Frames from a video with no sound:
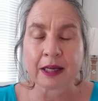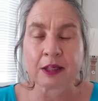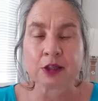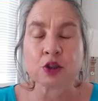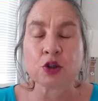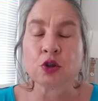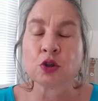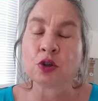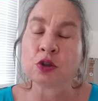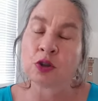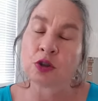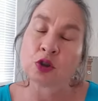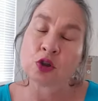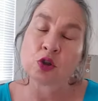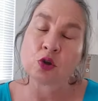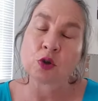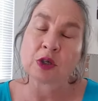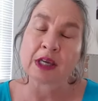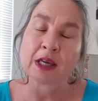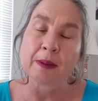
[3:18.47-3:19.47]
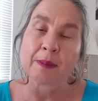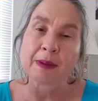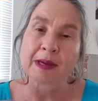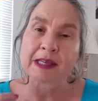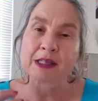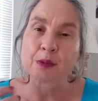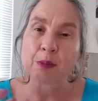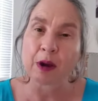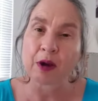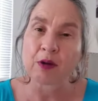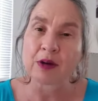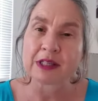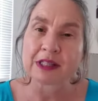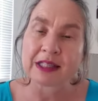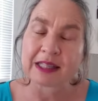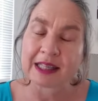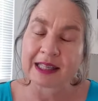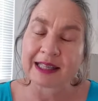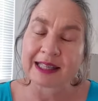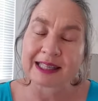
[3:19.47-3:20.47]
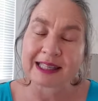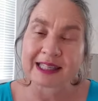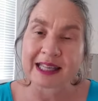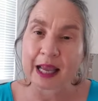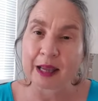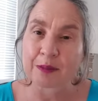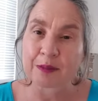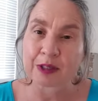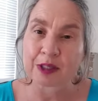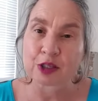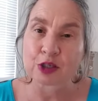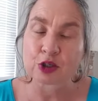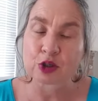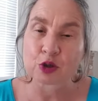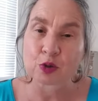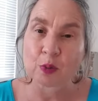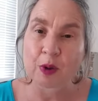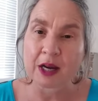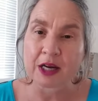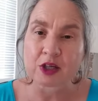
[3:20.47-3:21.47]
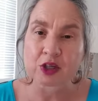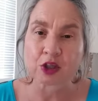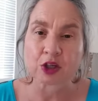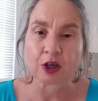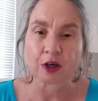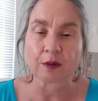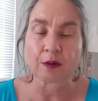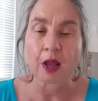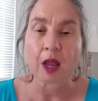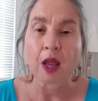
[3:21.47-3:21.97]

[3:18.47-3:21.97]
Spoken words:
do you keep experiencing the same situation?